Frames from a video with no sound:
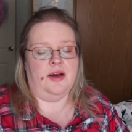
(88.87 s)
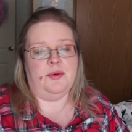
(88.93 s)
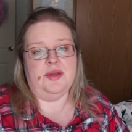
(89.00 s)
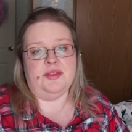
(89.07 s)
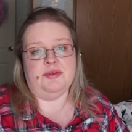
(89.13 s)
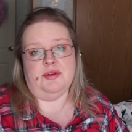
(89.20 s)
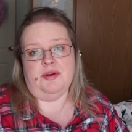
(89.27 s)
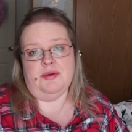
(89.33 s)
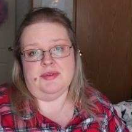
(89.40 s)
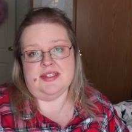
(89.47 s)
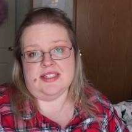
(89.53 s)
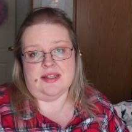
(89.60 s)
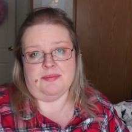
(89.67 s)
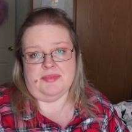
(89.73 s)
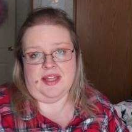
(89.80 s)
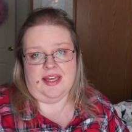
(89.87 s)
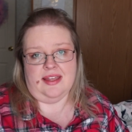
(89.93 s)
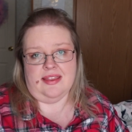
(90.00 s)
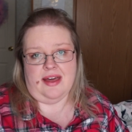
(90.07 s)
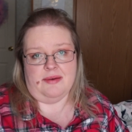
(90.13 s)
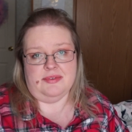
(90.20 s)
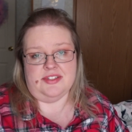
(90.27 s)
going through it was
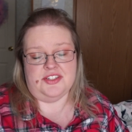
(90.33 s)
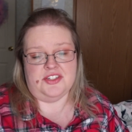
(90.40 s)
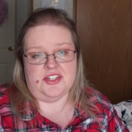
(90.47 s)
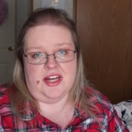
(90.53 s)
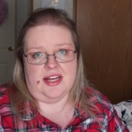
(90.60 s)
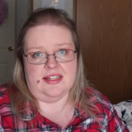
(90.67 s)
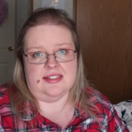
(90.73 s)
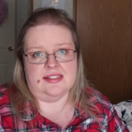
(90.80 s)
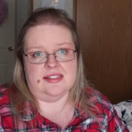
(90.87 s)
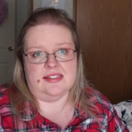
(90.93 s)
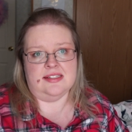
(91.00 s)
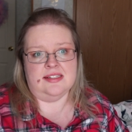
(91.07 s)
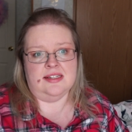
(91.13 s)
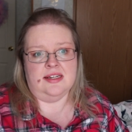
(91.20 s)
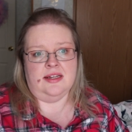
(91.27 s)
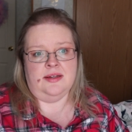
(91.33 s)
something that was just